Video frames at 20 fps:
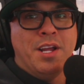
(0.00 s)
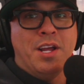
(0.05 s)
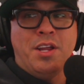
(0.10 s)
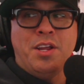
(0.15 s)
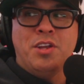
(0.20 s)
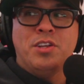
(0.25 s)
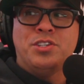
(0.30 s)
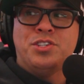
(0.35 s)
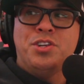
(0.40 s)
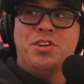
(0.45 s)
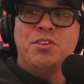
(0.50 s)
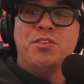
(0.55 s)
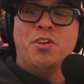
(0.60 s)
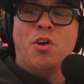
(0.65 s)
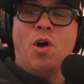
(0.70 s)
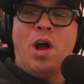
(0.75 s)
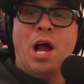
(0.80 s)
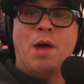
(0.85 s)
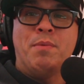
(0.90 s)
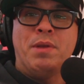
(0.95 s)
Yeah, do you
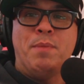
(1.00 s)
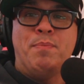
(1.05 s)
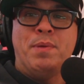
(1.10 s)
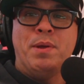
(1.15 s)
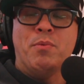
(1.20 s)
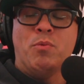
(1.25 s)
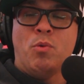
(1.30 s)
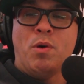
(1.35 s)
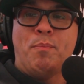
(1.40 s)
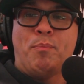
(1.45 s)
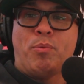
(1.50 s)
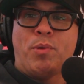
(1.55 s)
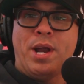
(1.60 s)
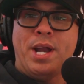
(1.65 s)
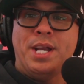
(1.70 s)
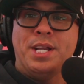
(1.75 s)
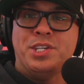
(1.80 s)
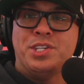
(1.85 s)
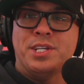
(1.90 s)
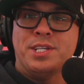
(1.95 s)
know how many people? What
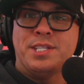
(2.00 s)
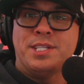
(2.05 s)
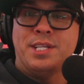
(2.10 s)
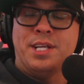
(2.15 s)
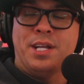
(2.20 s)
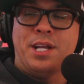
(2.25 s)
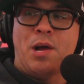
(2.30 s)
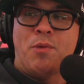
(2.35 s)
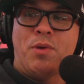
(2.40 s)
Brady just did?